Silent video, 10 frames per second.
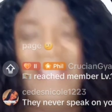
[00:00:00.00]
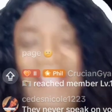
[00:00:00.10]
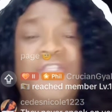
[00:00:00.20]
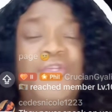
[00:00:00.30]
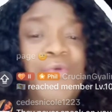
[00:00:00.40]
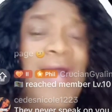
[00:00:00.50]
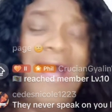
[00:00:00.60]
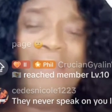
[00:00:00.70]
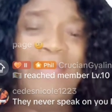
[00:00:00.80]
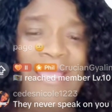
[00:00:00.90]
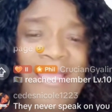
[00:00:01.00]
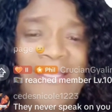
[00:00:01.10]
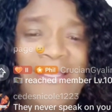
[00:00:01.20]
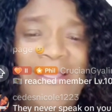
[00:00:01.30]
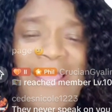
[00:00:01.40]
to come in
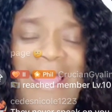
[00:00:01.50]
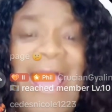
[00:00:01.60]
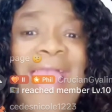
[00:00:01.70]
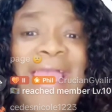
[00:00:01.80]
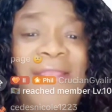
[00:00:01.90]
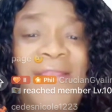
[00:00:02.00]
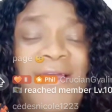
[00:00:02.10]
and